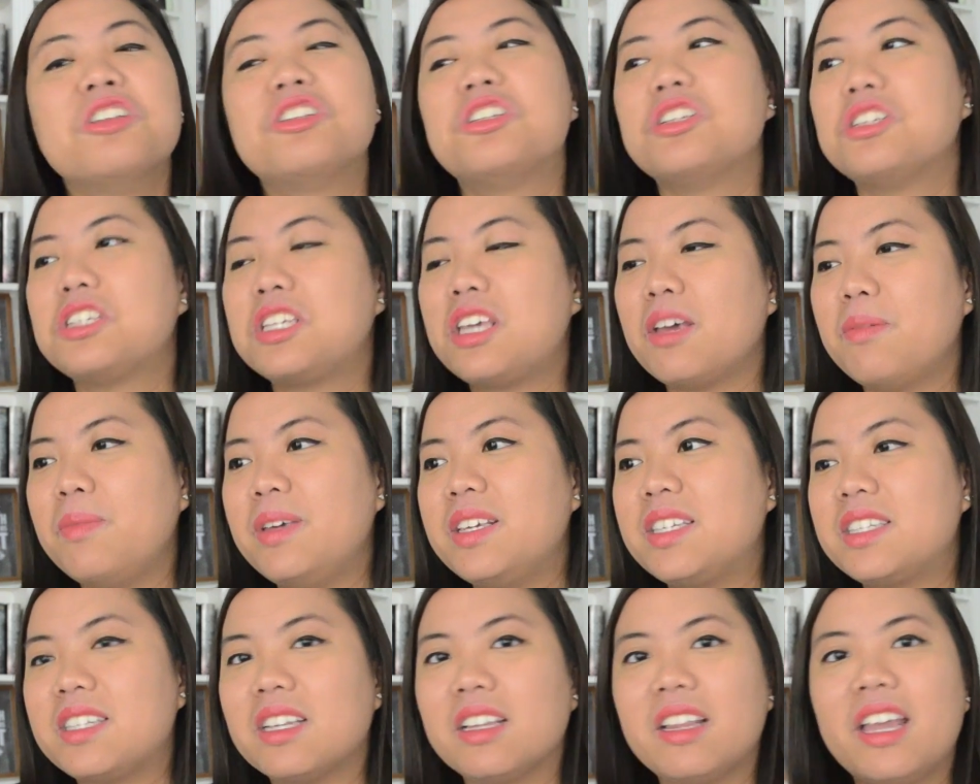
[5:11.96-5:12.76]
Just give
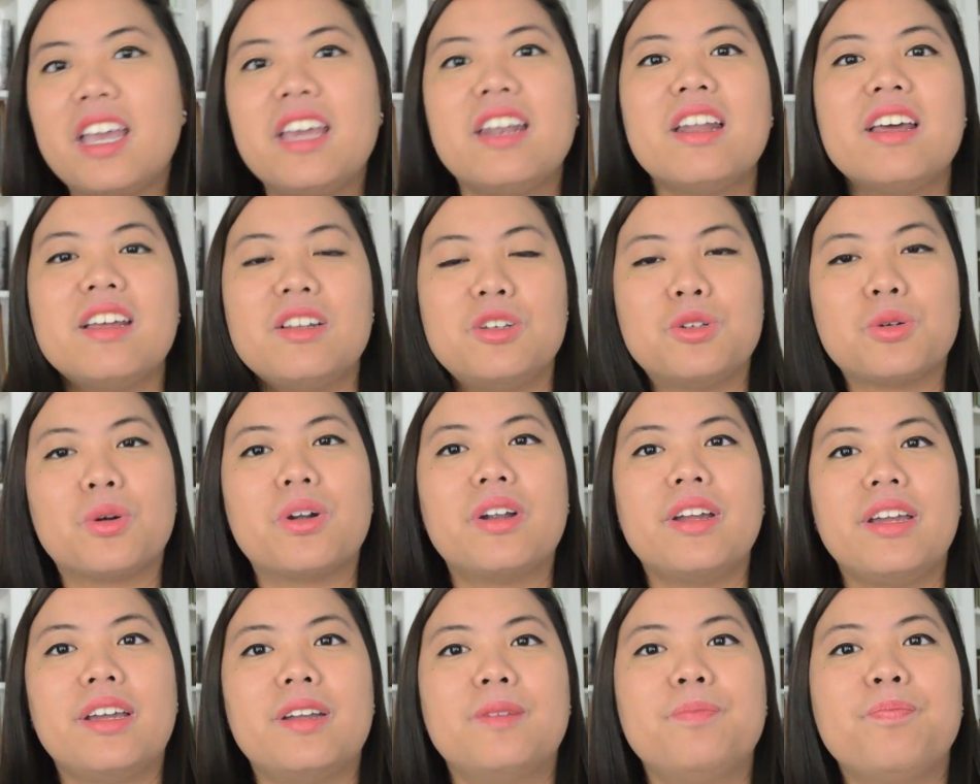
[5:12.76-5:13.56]
me Selena and
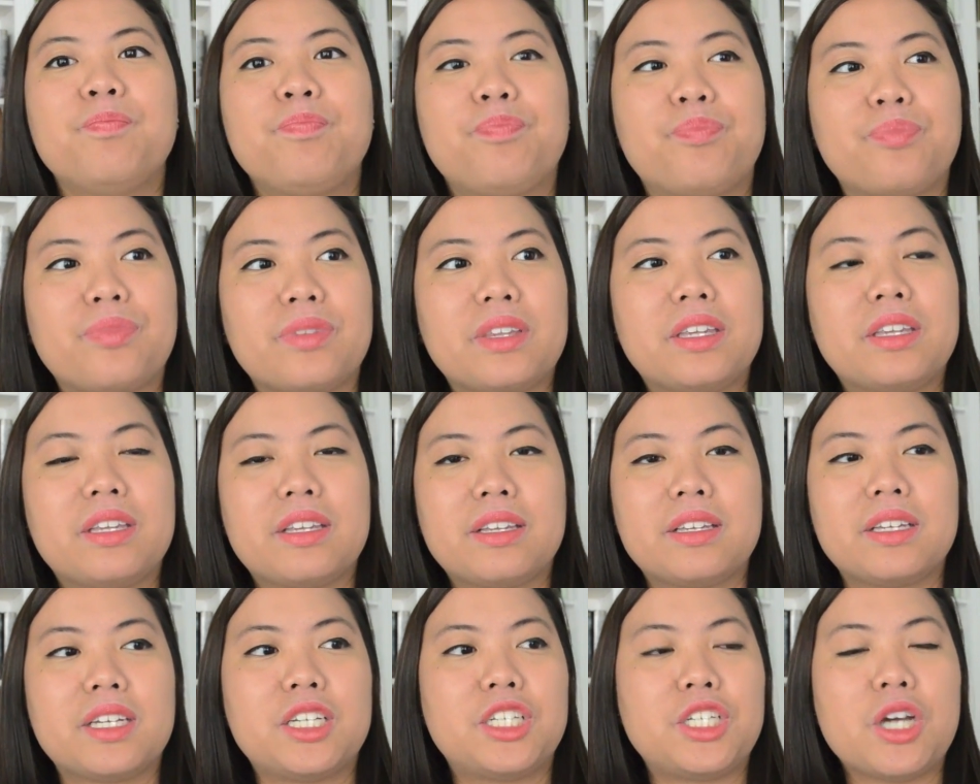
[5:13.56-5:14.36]
Dorian
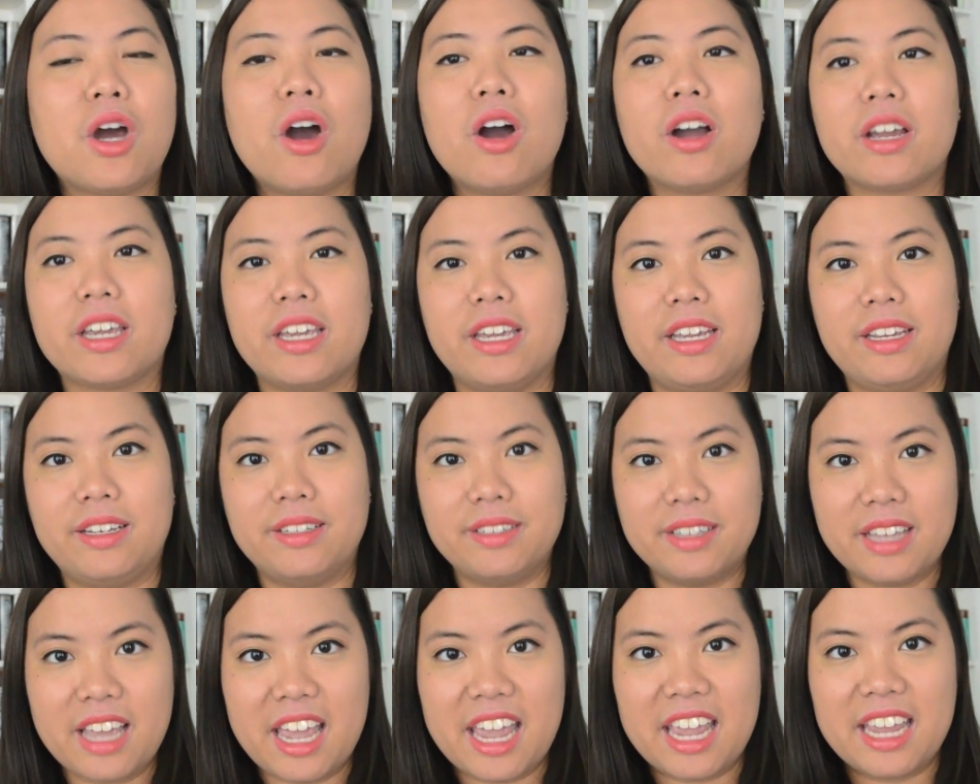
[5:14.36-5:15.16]

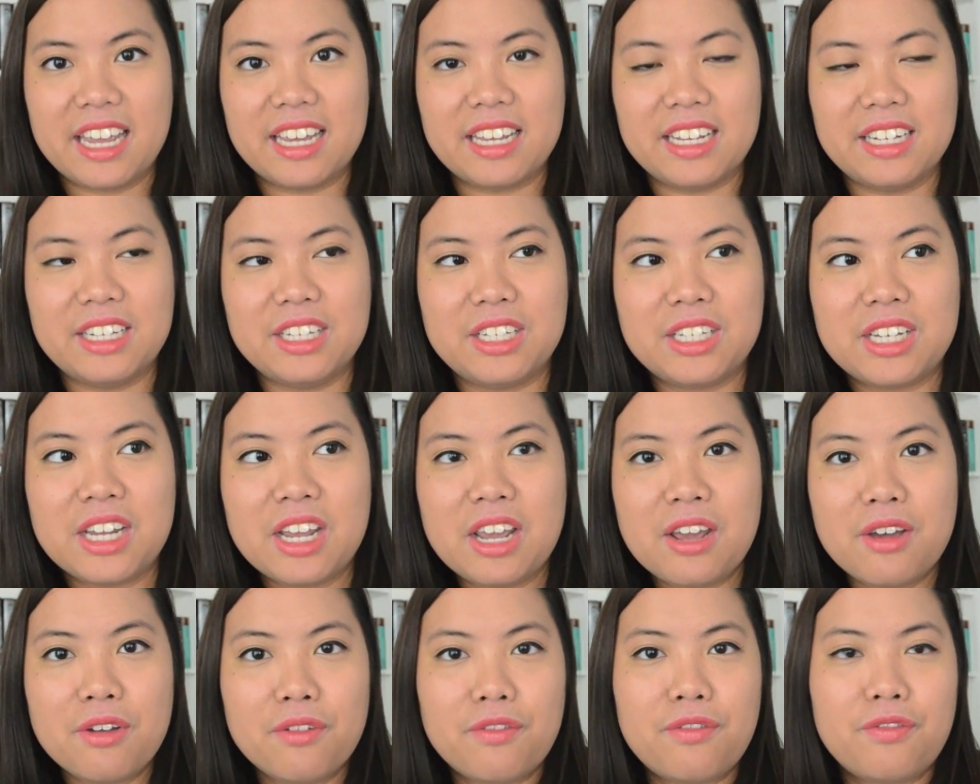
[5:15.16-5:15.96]
talking and
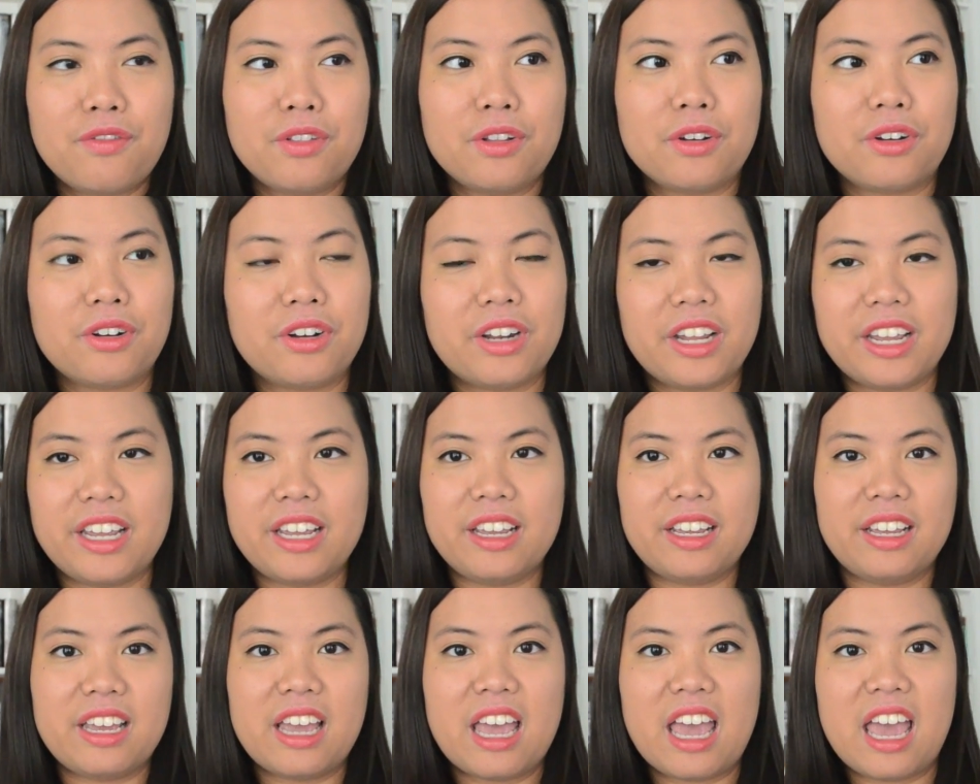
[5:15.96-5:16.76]

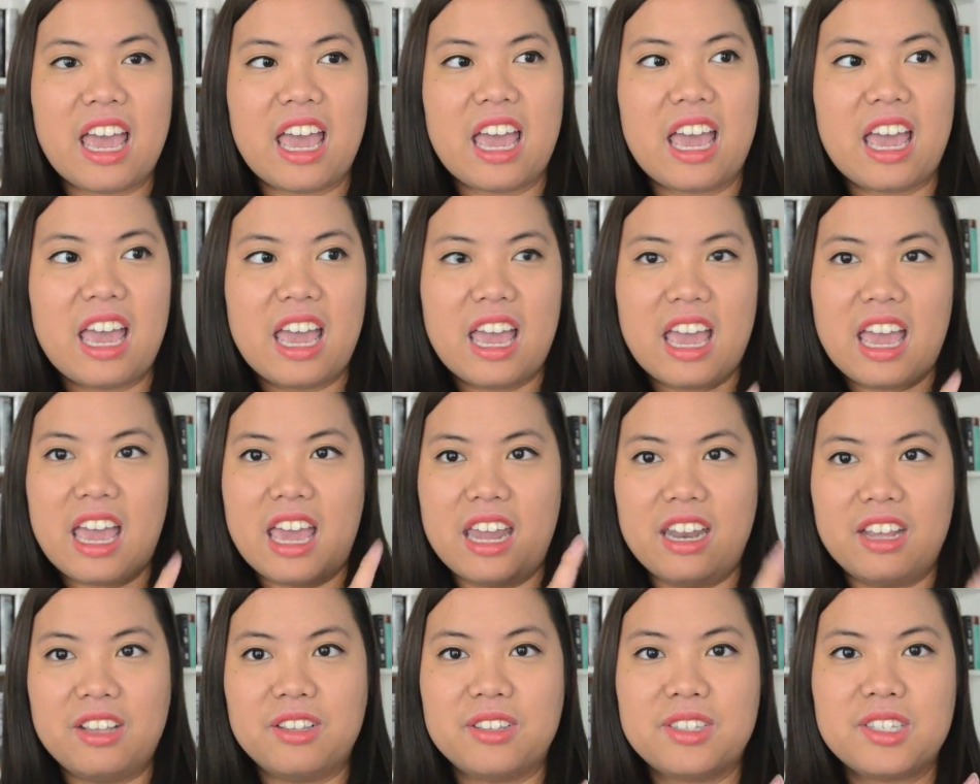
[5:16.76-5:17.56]
flirting
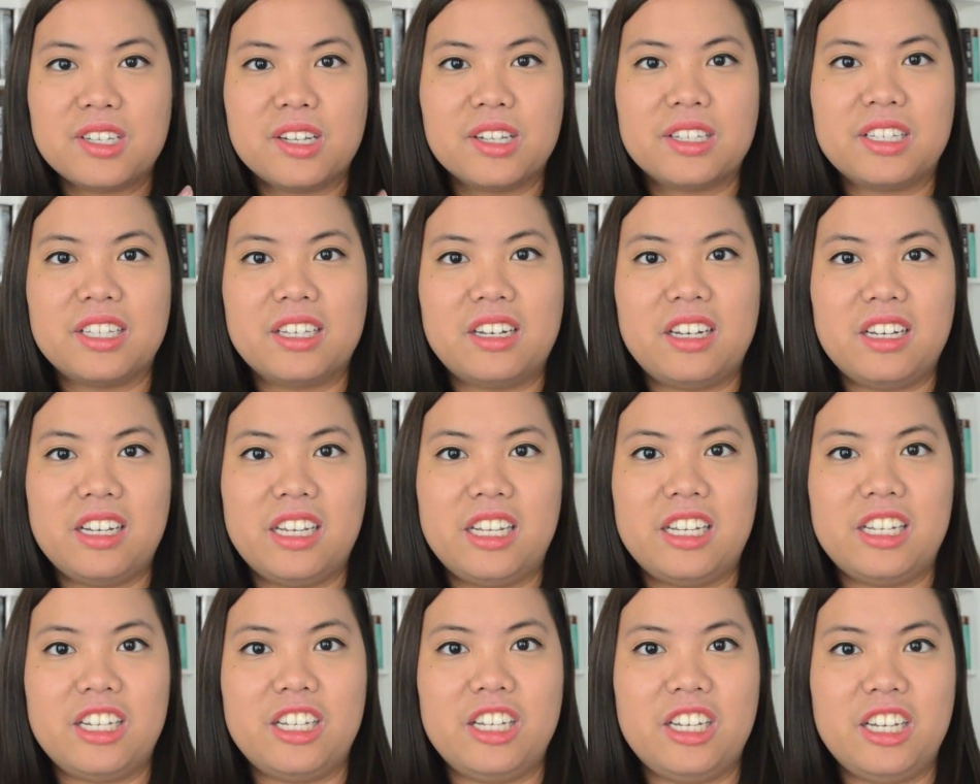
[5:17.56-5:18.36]
and
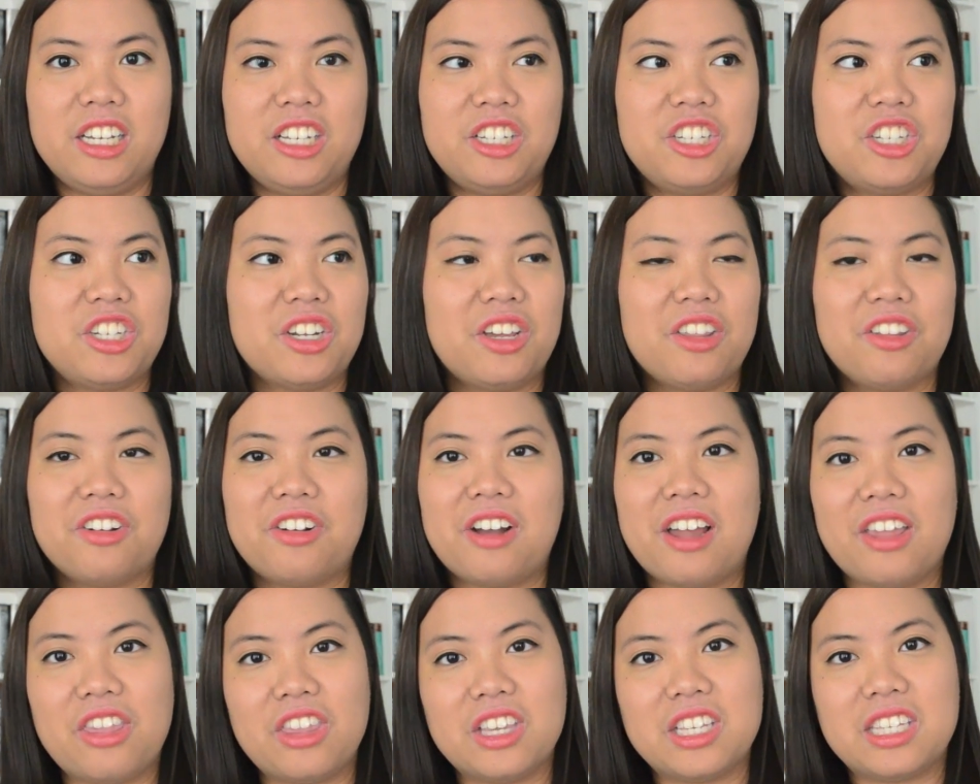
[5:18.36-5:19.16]
insulting each
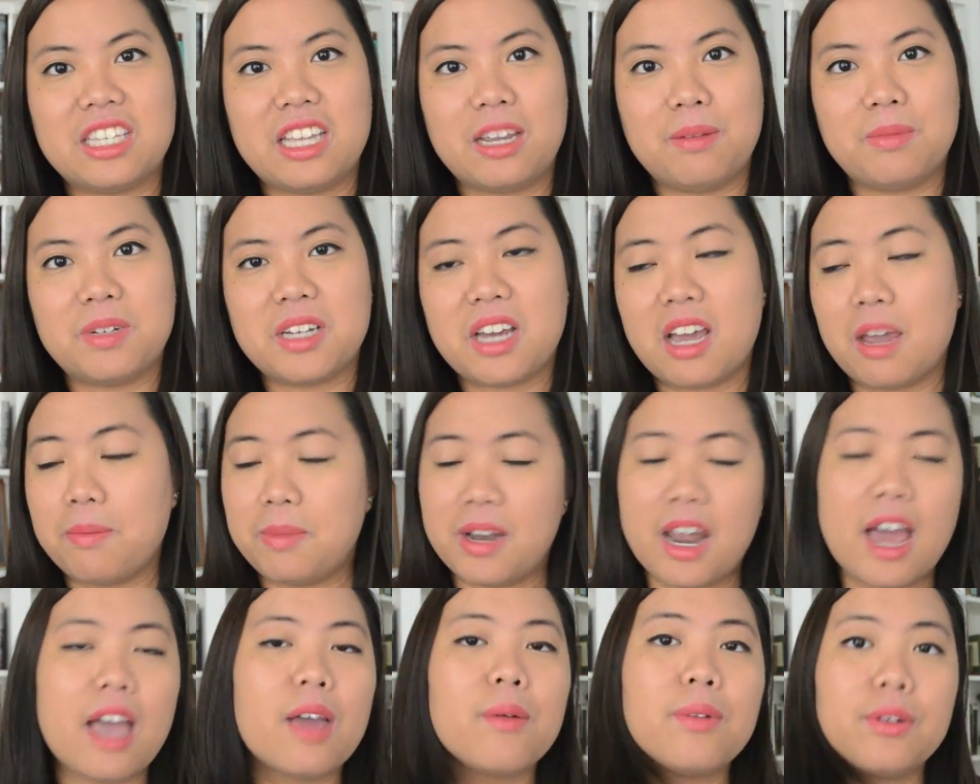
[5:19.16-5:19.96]
other at the same time,
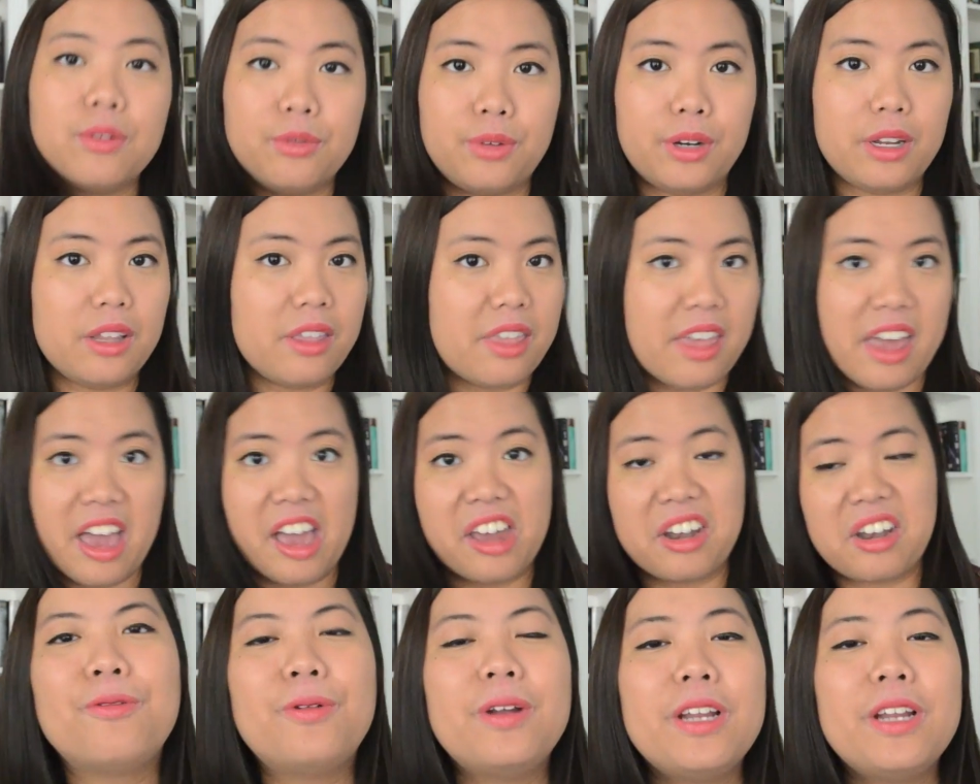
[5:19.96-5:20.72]
and I would read that.